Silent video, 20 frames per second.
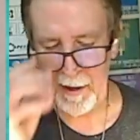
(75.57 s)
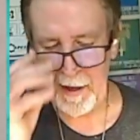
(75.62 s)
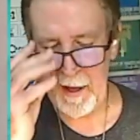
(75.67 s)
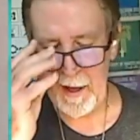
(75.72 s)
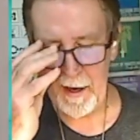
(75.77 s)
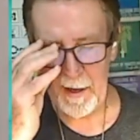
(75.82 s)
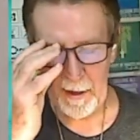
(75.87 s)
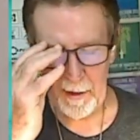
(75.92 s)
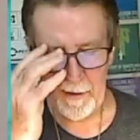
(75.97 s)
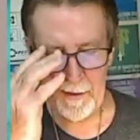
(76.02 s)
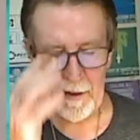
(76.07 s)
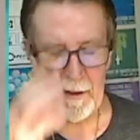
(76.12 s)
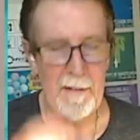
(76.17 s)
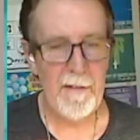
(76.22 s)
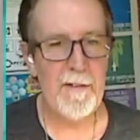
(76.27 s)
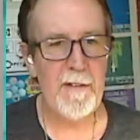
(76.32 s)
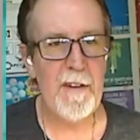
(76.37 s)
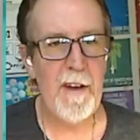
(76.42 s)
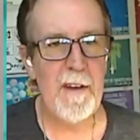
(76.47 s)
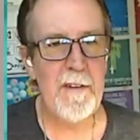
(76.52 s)
getting
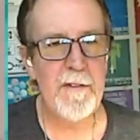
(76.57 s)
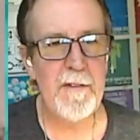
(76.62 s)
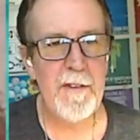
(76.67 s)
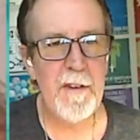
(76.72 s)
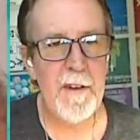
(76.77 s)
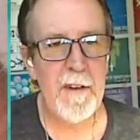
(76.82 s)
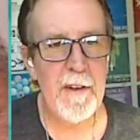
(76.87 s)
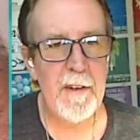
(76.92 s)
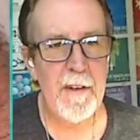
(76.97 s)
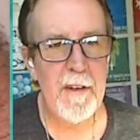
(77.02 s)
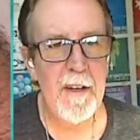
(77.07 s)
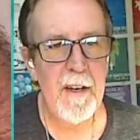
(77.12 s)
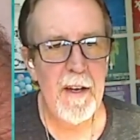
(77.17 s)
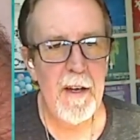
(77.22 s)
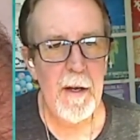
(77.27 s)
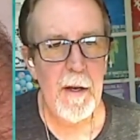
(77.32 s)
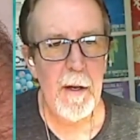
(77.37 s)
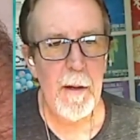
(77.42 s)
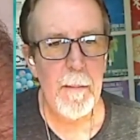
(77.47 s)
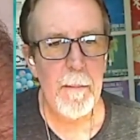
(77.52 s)
these dice done.
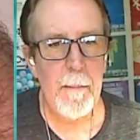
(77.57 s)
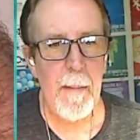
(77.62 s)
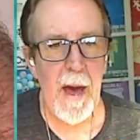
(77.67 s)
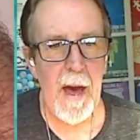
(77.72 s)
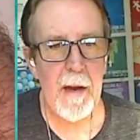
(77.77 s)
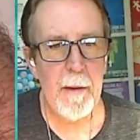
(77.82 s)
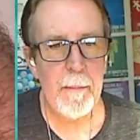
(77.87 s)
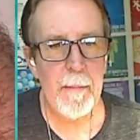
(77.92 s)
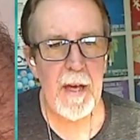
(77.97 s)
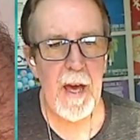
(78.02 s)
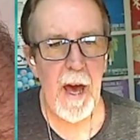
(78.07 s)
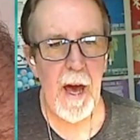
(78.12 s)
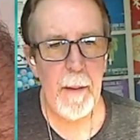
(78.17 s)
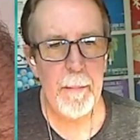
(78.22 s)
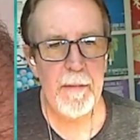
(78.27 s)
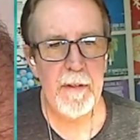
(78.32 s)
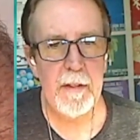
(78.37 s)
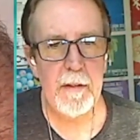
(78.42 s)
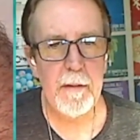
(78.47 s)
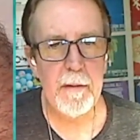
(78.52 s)
Madam
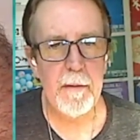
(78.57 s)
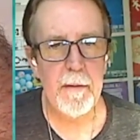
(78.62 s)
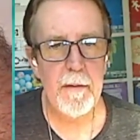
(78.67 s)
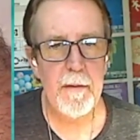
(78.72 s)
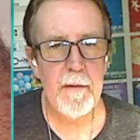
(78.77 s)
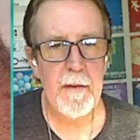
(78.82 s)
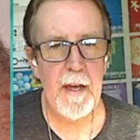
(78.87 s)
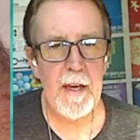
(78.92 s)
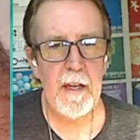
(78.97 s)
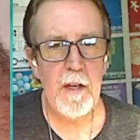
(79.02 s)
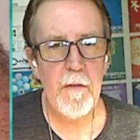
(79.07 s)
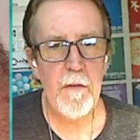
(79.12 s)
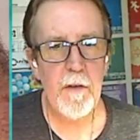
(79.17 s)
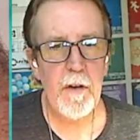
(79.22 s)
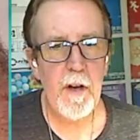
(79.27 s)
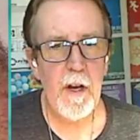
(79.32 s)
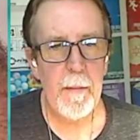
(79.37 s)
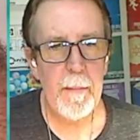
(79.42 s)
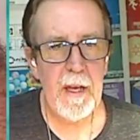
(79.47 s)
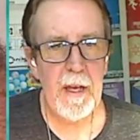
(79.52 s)
Captain, thank you for
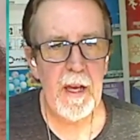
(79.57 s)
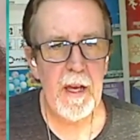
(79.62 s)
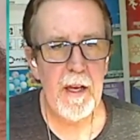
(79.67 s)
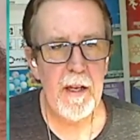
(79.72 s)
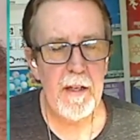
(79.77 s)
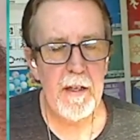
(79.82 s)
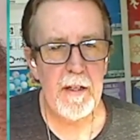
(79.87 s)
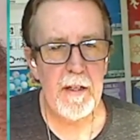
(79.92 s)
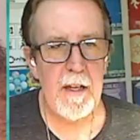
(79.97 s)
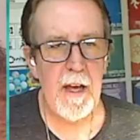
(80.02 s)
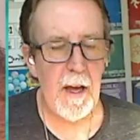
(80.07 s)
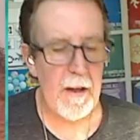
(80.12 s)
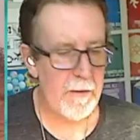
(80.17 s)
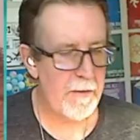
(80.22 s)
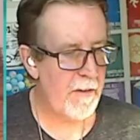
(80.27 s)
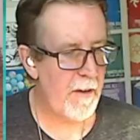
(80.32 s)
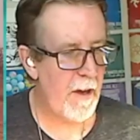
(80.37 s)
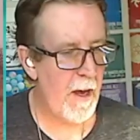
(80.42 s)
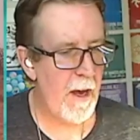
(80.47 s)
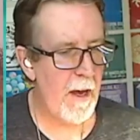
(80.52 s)
coming in.
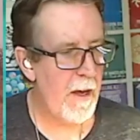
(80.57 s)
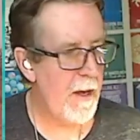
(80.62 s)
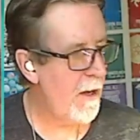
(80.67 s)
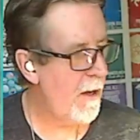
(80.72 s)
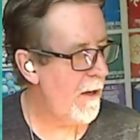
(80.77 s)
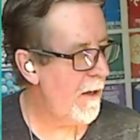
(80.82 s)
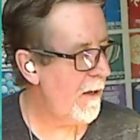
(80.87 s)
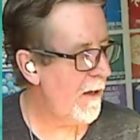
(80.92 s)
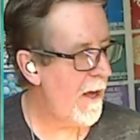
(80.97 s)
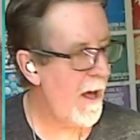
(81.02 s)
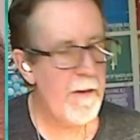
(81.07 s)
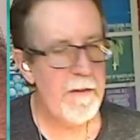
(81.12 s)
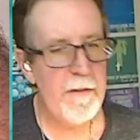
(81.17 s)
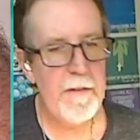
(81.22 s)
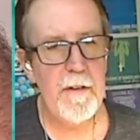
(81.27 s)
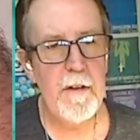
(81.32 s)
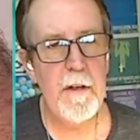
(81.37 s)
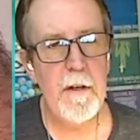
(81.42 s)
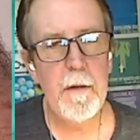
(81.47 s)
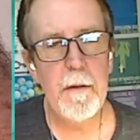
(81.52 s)
Yes, I cast
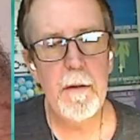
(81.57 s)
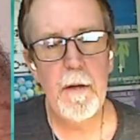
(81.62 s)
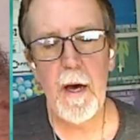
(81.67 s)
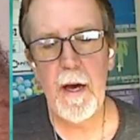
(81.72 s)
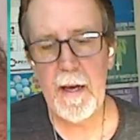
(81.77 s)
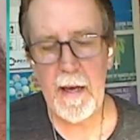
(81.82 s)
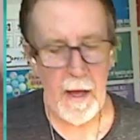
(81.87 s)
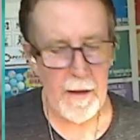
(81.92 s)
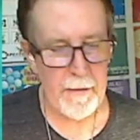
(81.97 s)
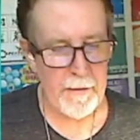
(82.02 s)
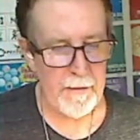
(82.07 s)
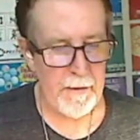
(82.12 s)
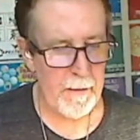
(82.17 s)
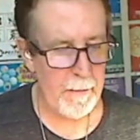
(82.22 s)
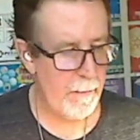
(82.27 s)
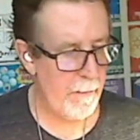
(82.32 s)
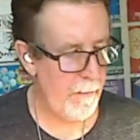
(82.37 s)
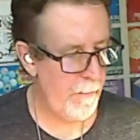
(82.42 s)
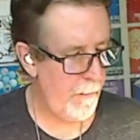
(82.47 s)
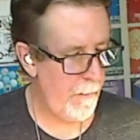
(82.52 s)

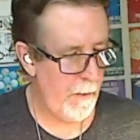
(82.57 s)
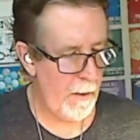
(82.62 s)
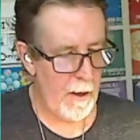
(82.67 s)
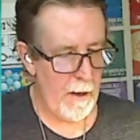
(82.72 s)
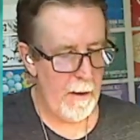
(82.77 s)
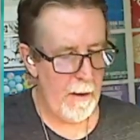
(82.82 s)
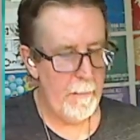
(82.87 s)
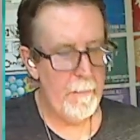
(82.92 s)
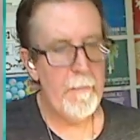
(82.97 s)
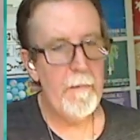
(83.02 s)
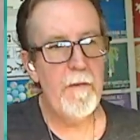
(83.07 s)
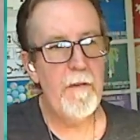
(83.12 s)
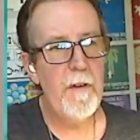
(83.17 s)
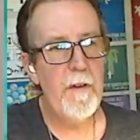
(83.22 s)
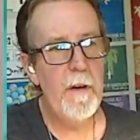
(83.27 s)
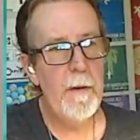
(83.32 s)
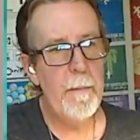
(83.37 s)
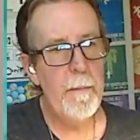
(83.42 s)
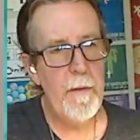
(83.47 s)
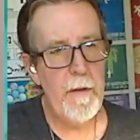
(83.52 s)
him
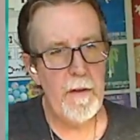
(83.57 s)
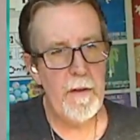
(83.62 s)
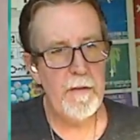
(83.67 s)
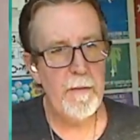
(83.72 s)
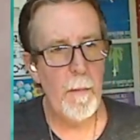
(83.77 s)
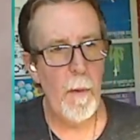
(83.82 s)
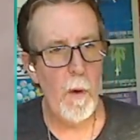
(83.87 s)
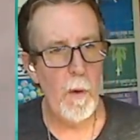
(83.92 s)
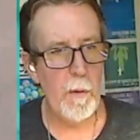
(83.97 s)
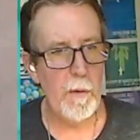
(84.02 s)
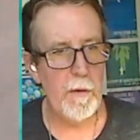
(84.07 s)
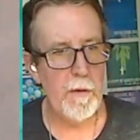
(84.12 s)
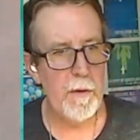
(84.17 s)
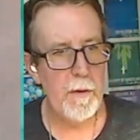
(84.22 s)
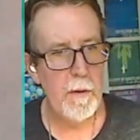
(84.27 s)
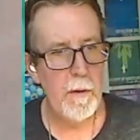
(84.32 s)
from this mold.